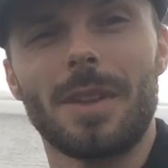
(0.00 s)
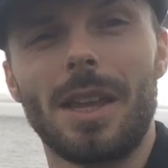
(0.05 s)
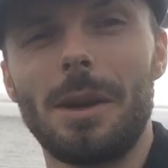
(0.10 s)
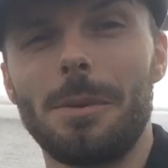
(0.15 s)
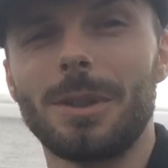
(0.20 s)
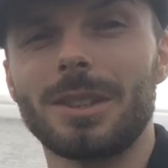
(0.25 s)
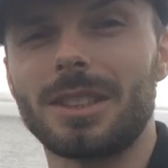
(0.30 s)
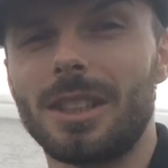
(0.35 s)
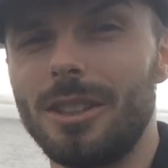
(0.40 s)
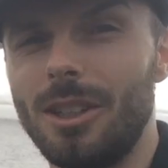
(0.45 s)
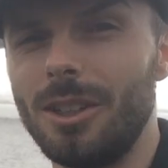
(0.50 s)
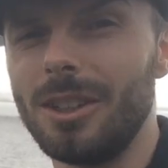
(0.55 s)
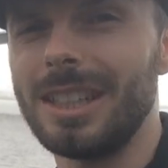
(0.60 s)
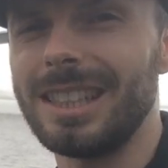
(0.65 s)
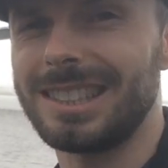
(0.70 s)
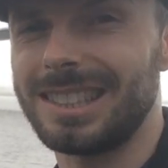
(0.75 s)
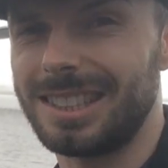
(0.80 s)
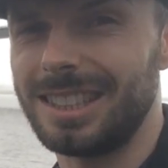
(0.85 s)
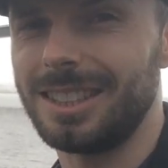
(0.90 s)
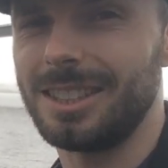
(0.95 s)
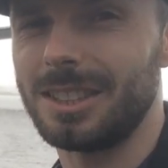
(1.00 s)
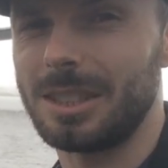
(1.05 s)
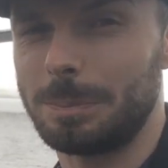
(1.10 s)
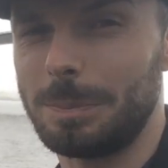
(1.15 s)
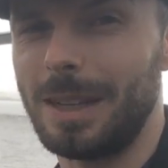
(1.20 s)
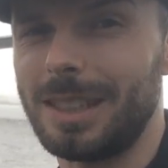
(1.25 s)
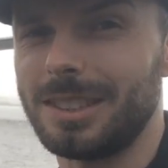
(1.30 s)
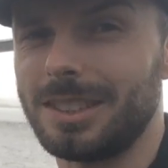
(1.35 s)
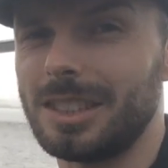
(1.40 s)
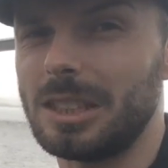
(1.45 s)
It was the longest
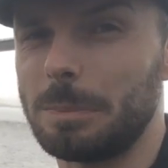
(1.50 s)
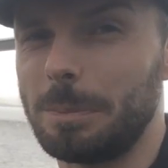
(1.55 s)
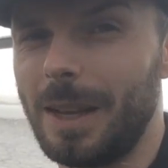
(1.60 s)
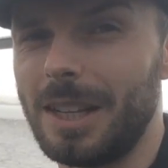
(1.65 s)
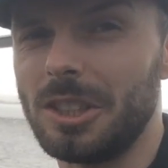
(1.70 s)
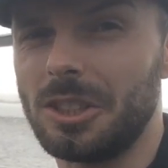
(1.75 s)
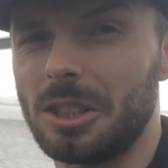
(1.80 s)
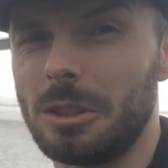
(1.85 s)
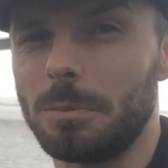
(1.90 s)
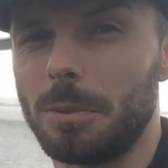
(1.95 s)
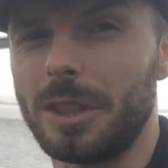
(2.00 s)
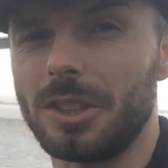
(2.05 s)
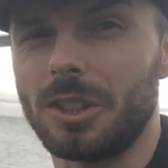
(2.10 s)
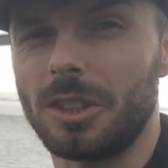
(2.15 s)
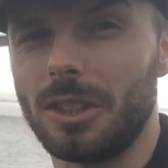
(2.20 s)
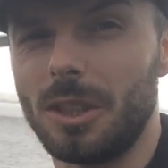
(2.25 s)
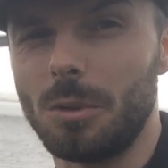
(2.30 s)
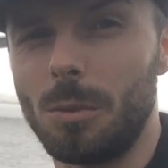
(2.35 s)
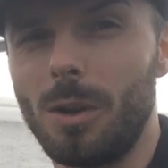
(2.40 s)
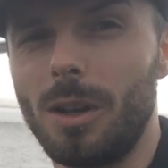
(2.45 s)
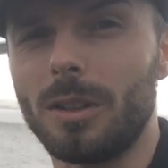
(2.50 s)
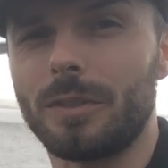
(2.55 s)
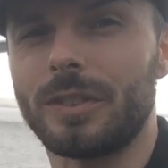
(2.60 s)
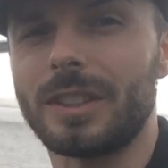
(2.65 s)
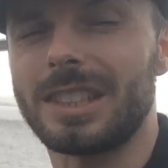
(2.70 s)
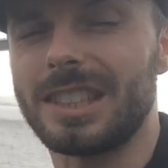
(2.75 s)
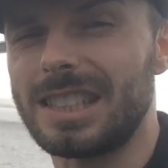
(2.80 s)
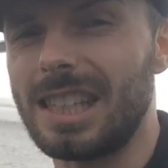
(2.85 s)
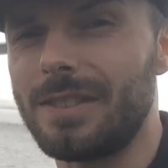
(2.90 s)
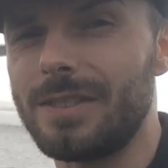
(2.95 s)
single-span suspension bridge in the world
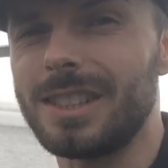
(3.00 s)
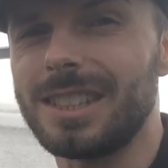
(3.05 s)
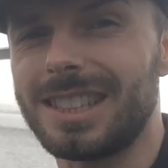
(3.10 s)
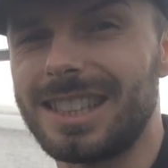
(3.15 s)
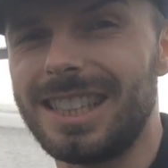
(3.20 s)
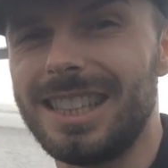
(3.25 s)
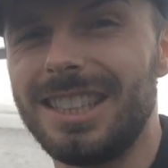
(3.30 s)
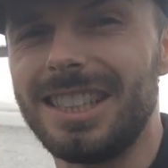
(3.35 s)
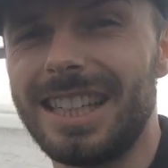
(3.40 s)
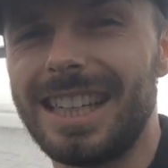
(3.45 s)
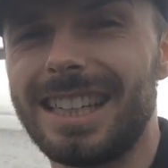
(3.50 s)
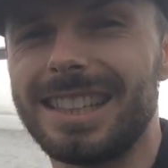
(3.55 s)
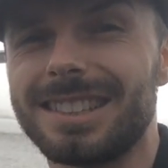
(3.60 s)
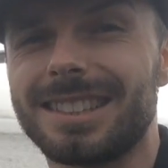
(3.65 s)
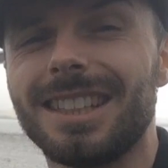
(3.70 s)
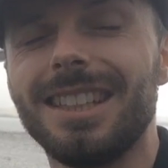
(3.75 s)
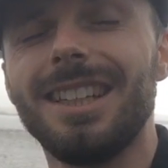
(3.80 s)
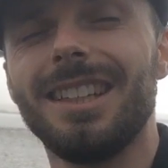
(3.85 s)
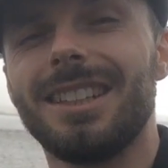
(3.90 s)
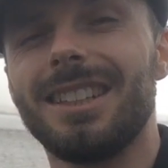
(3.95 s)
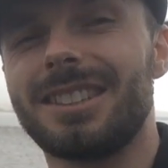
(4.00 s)
for 17 years